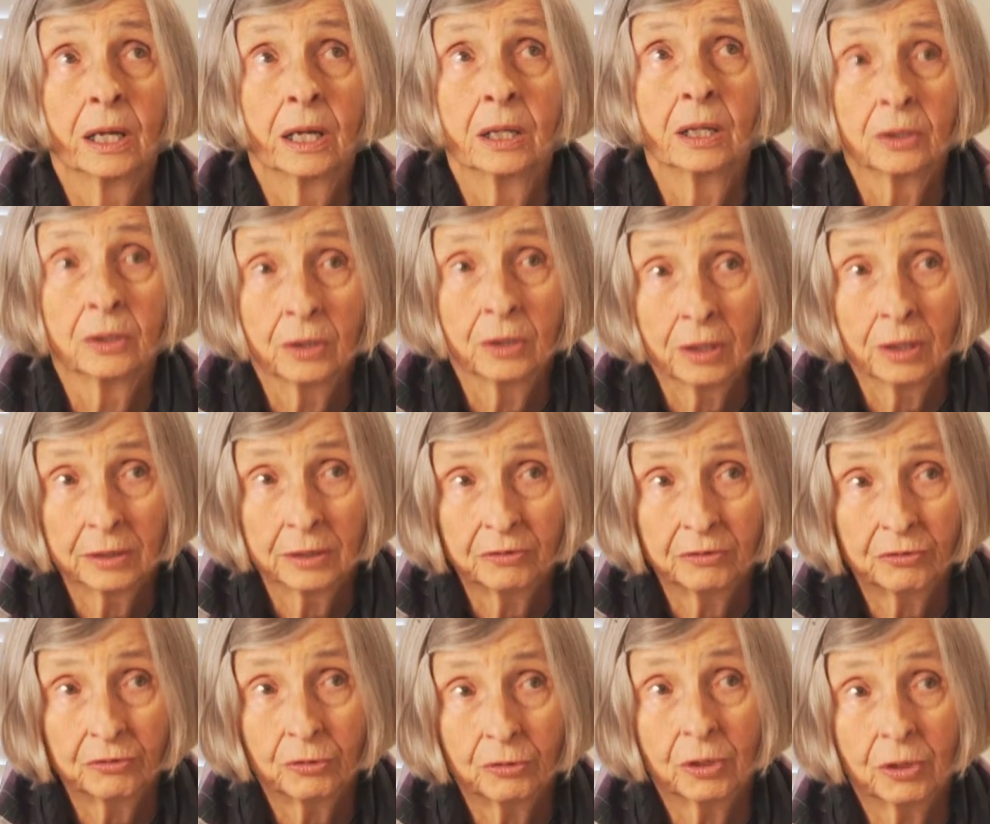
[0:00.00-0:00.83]
a lot
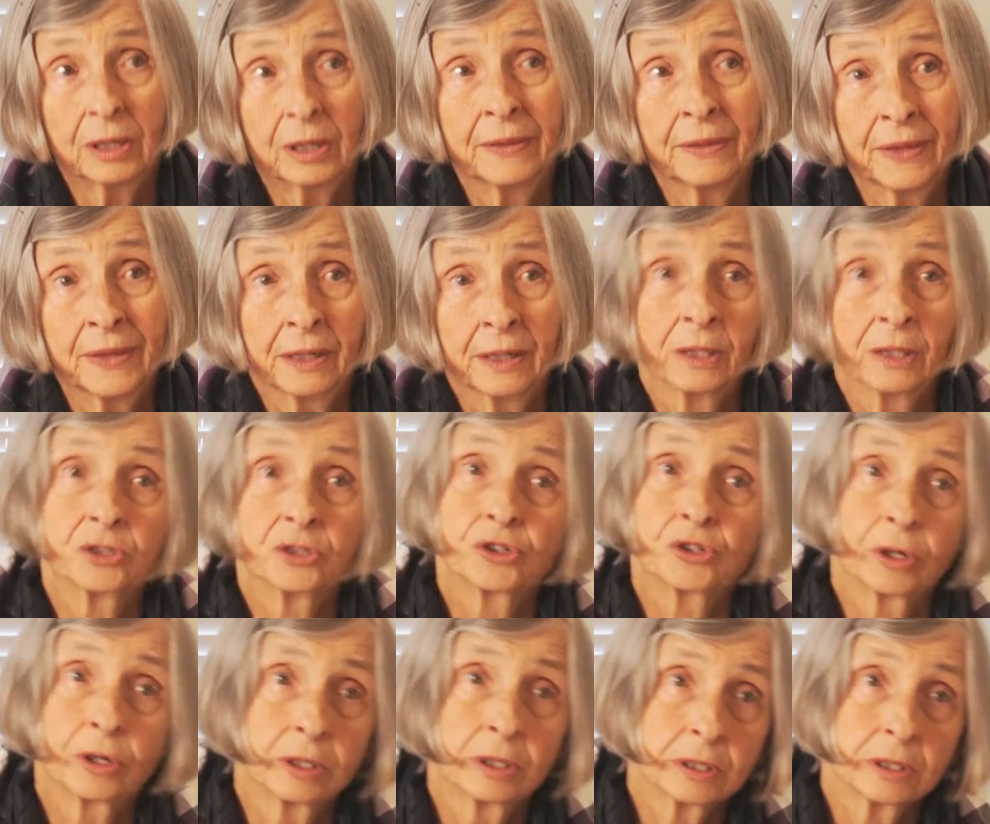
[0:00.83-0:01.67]
of work, and then I
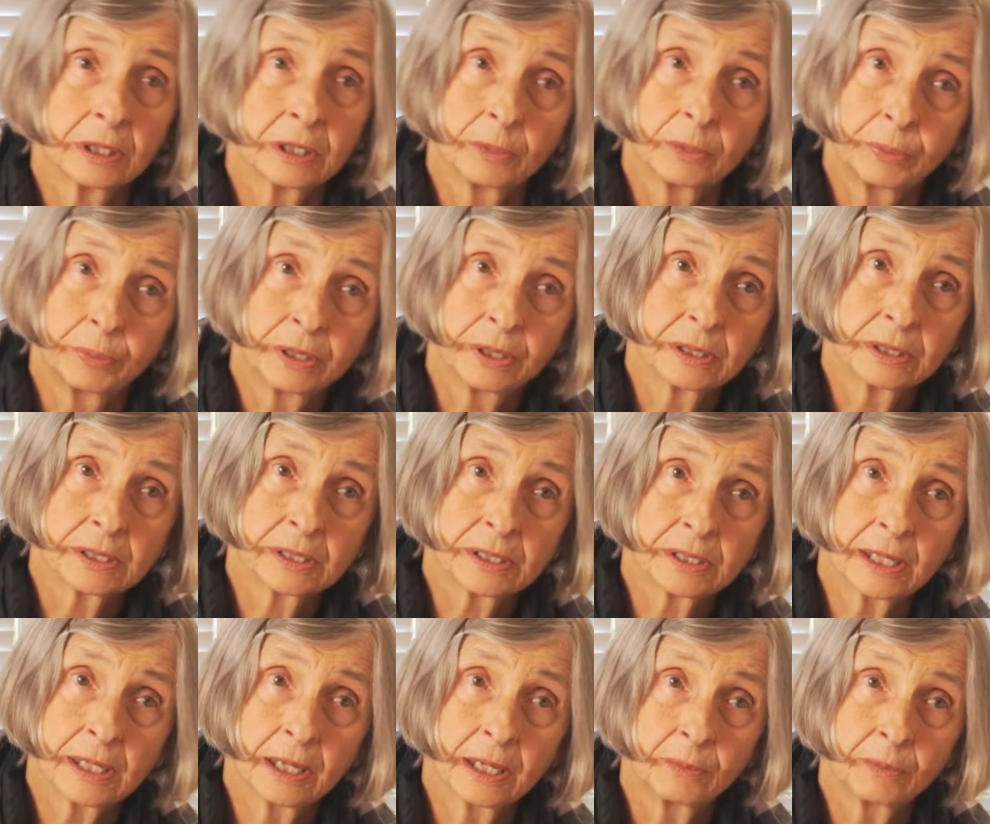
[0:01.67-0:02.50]
started tipping
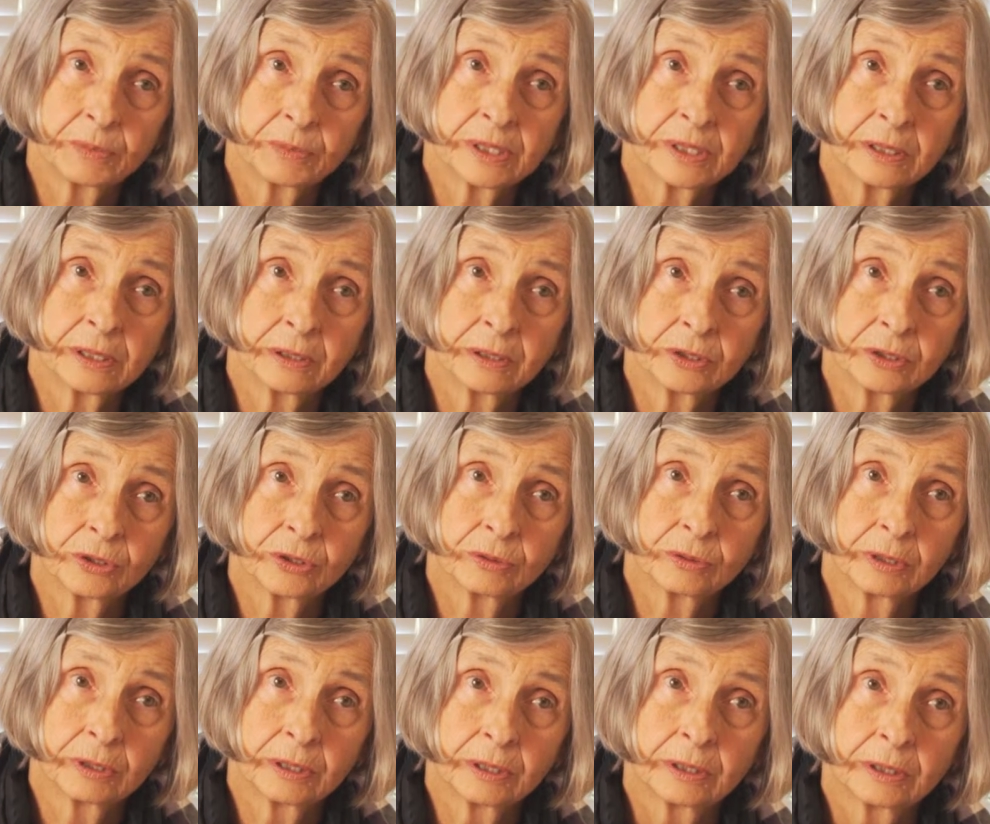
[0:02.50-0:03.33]
stamps
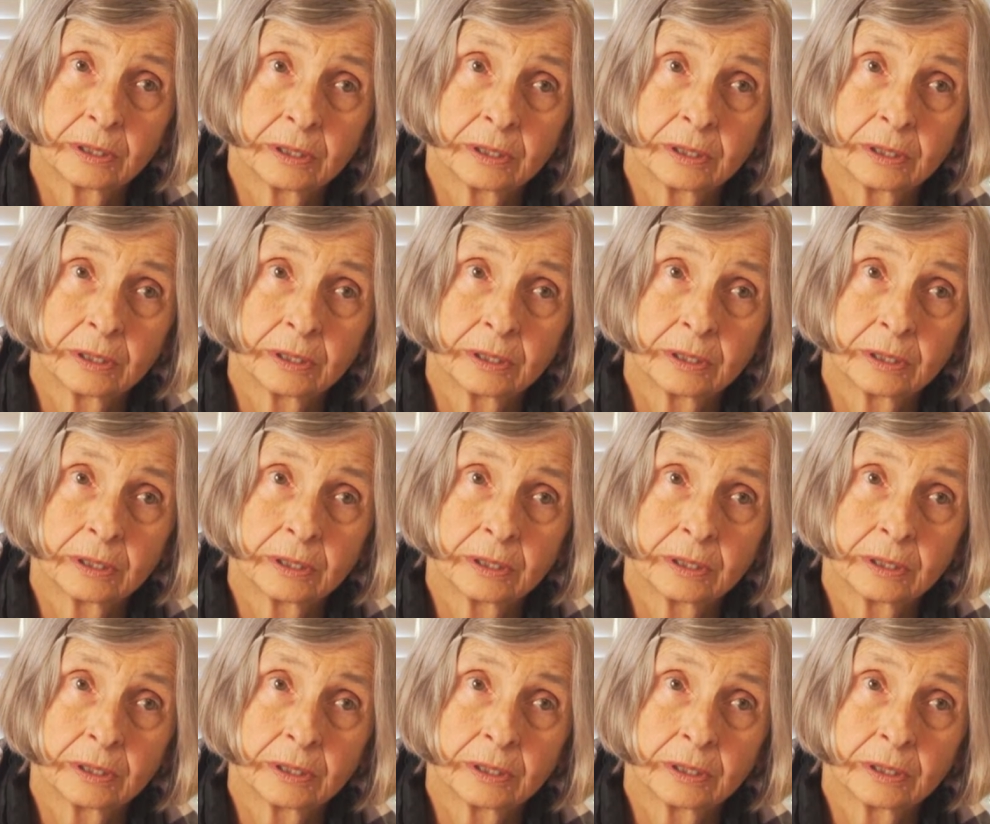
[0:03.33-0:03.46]
into it.